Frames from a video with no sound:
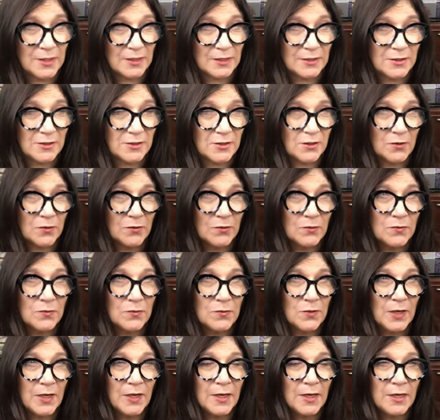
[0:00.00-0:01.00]

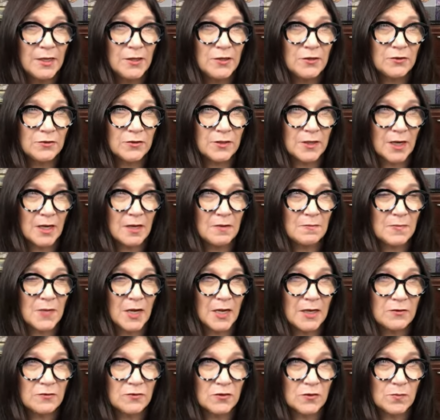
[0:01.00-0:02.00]
So, your gut
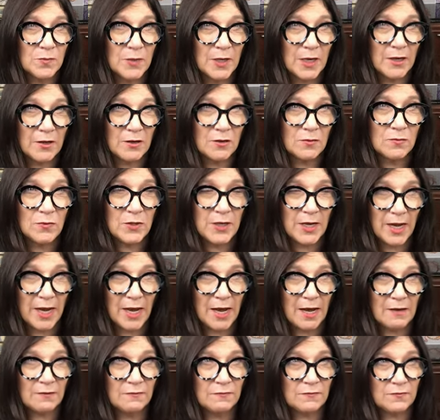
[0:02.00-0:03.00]
microbiome, we
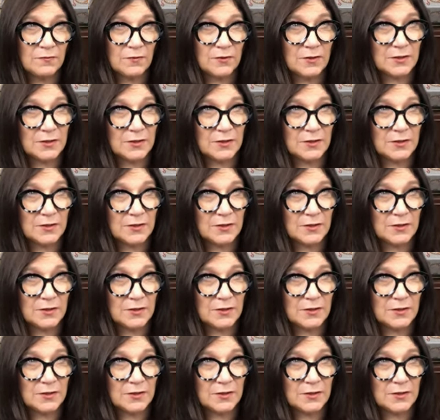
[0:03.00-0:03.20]
have